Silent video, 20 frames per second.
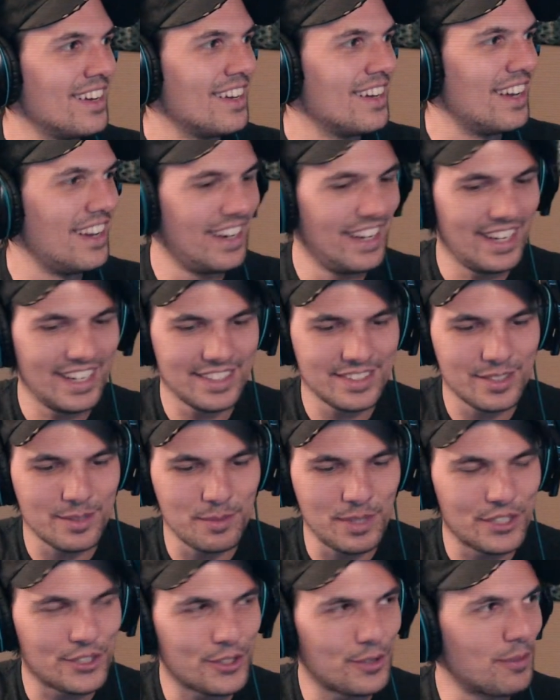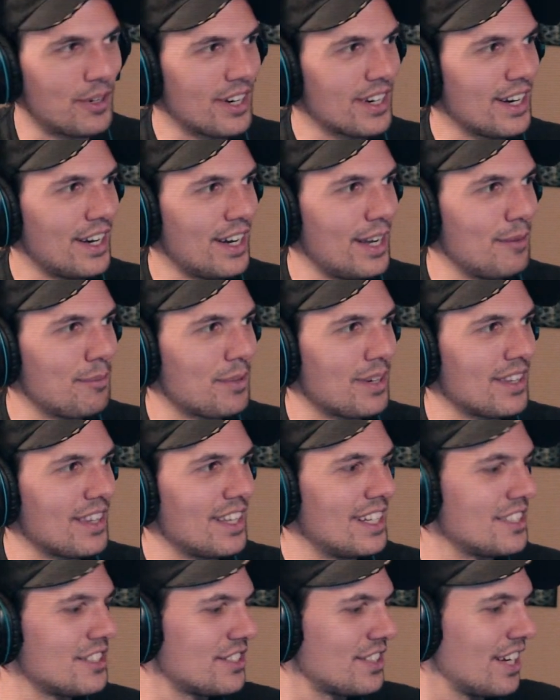An exclamation mark hype on
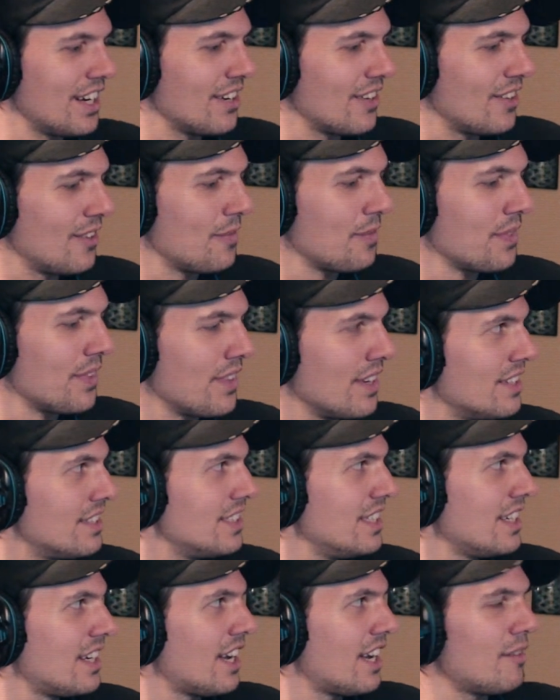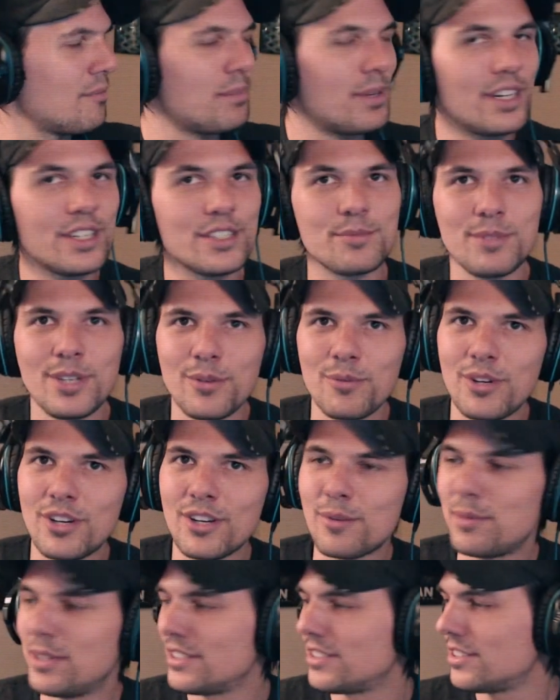that channel. Decaf Bossman,
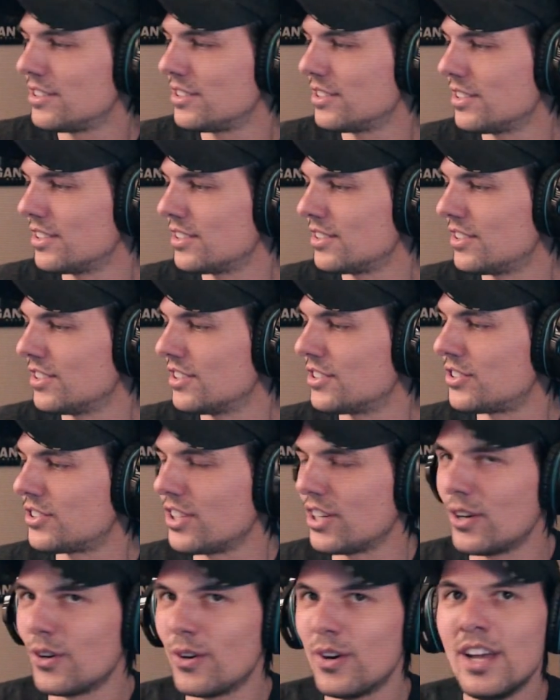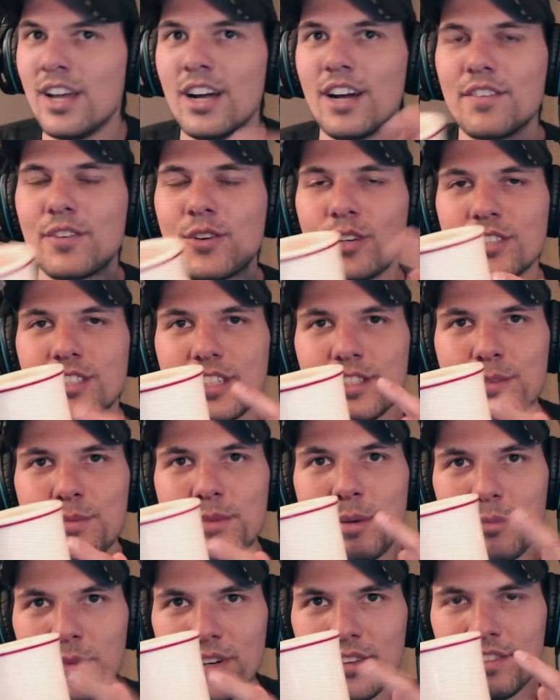welcome into the show. Of course, as a
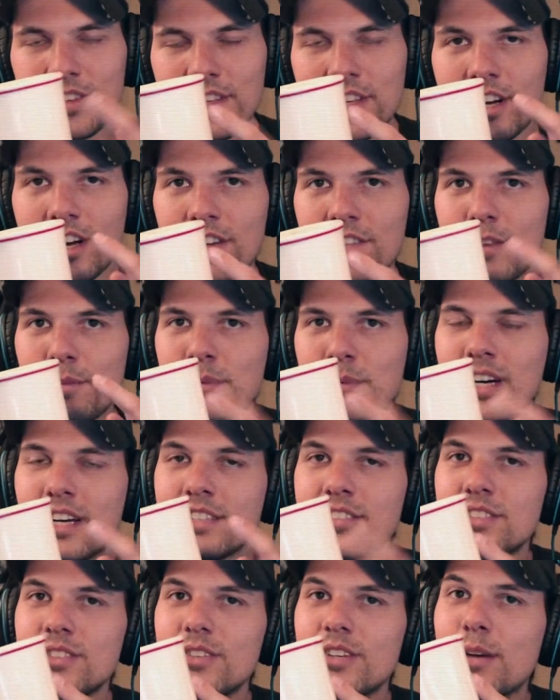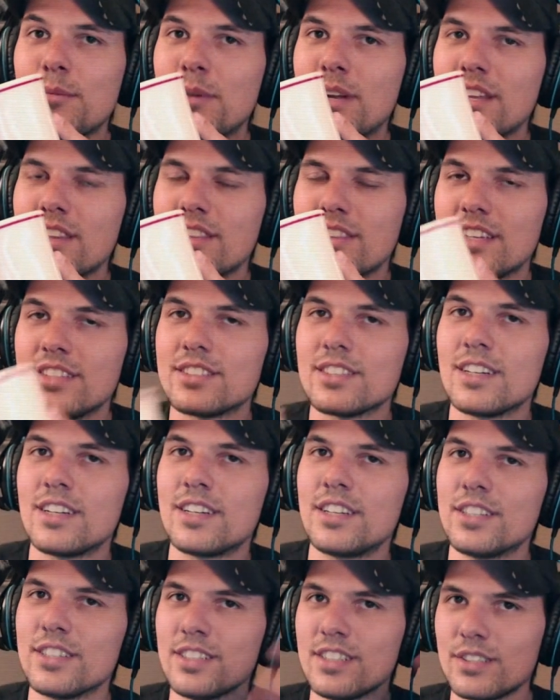member of the Coffee Posse, you get many things on
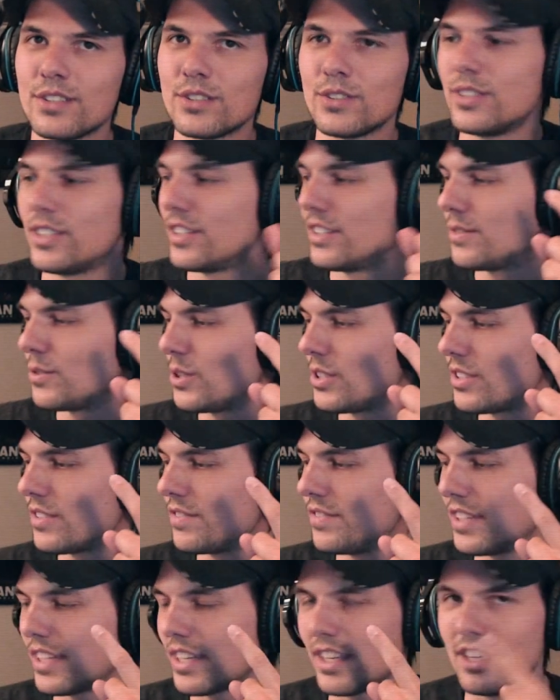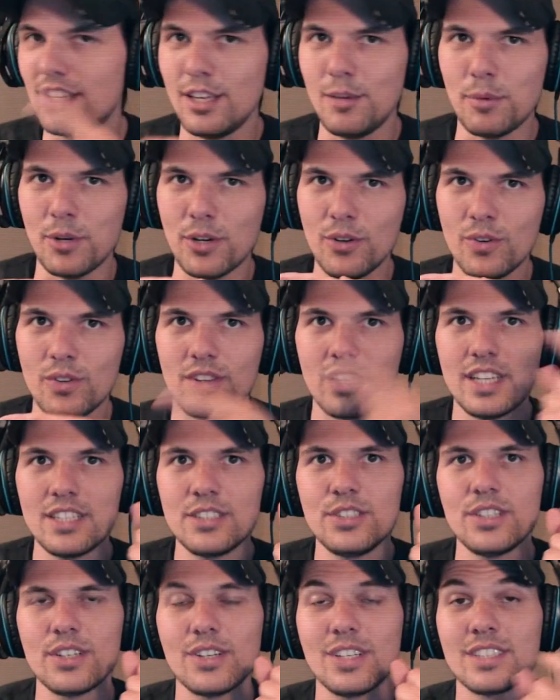here, including the Voice of Nick emote,
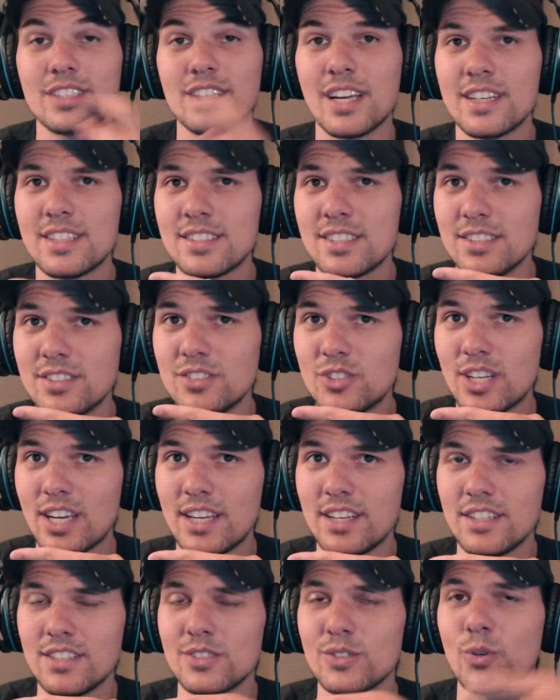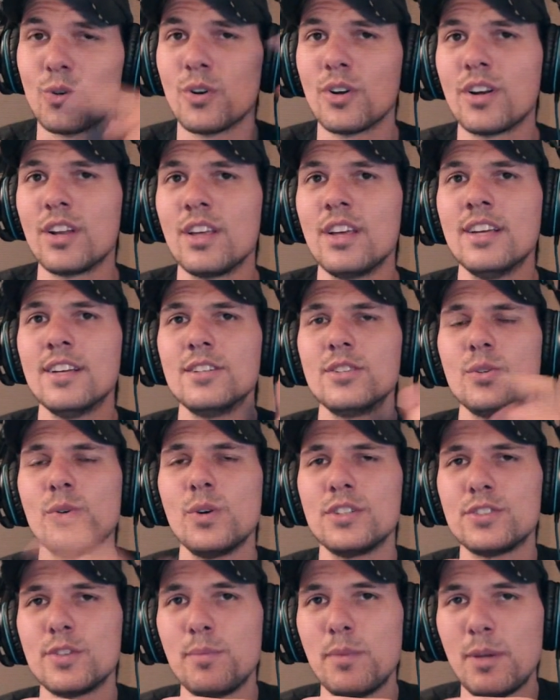legendary status in the chat and Discord,
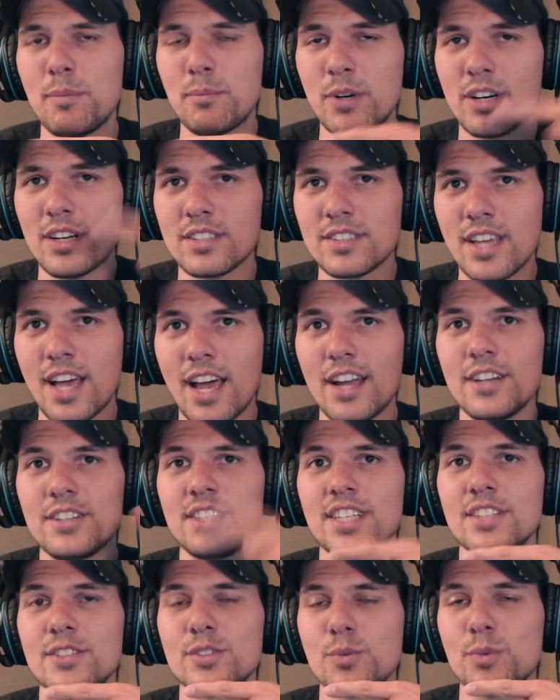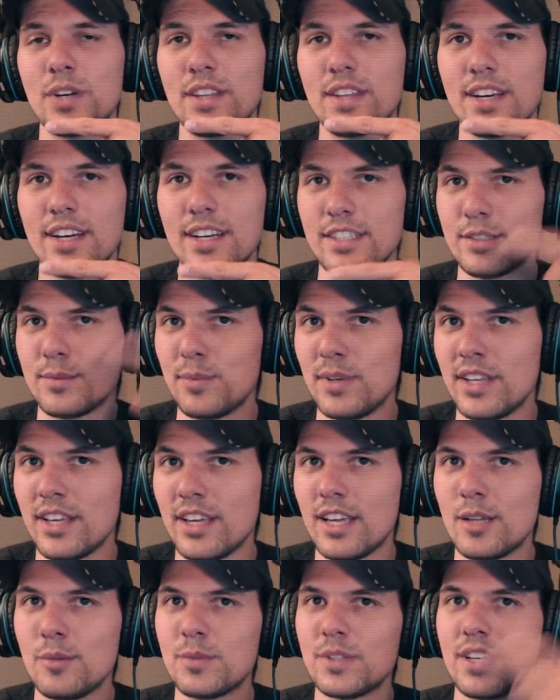200 meatballs, higher chance to win in the heist
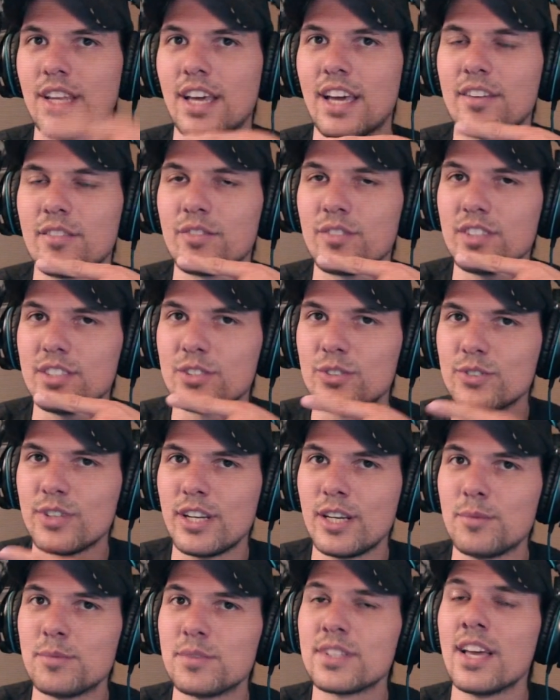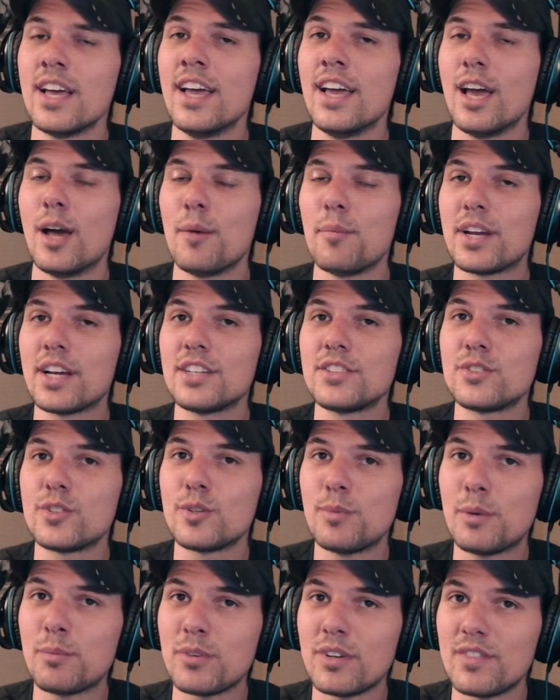minigames, and ad-free streams. And because you're a
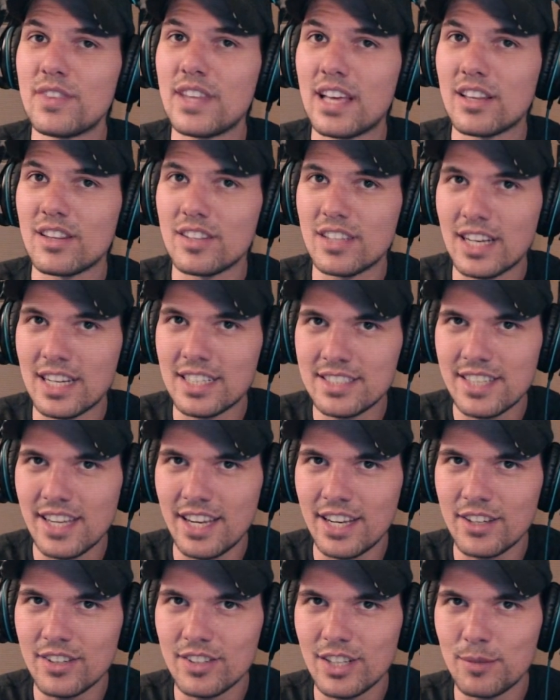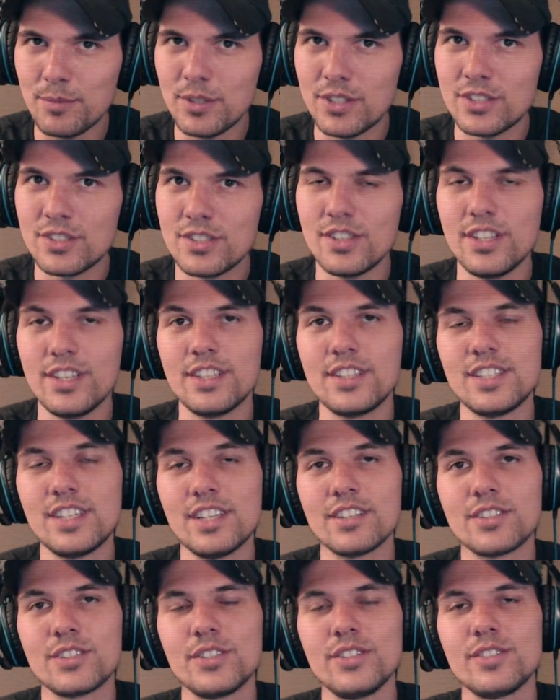member of that Latte Club, the
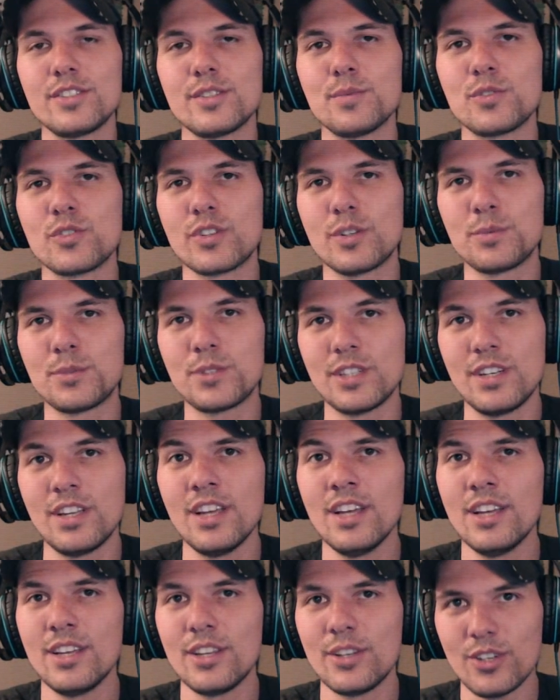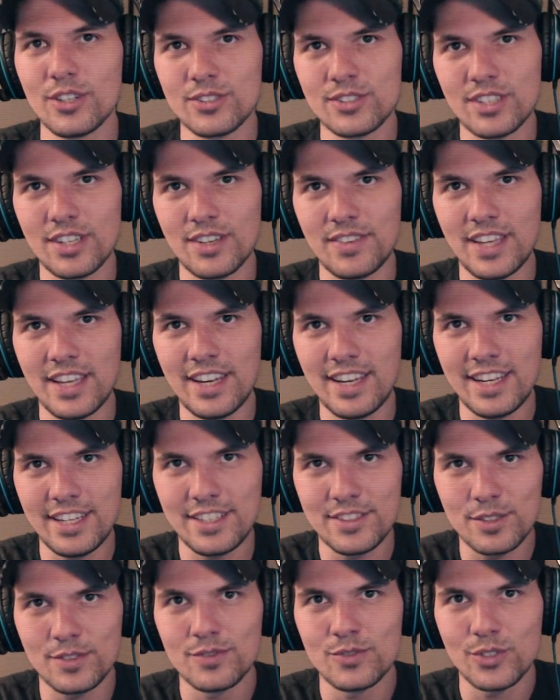Tier 2 subscription, you also have that
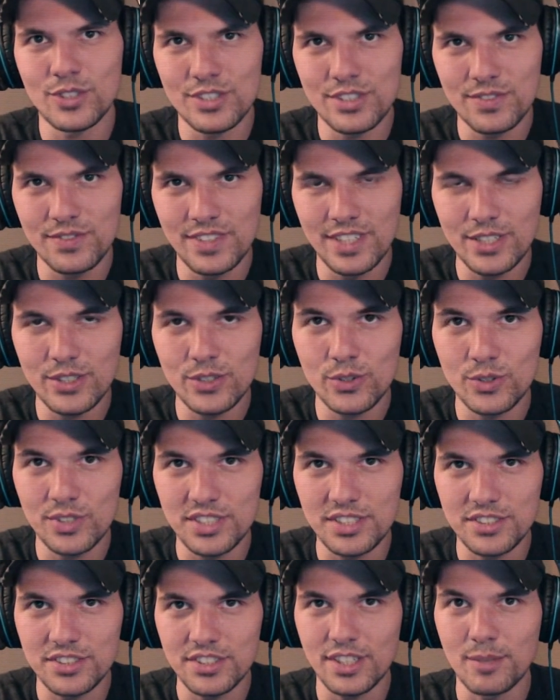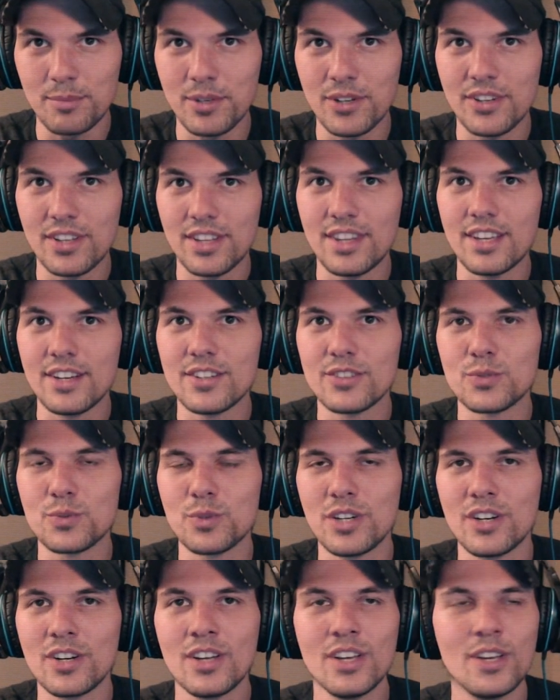handsome Voice of Nick cringe emote in there as well.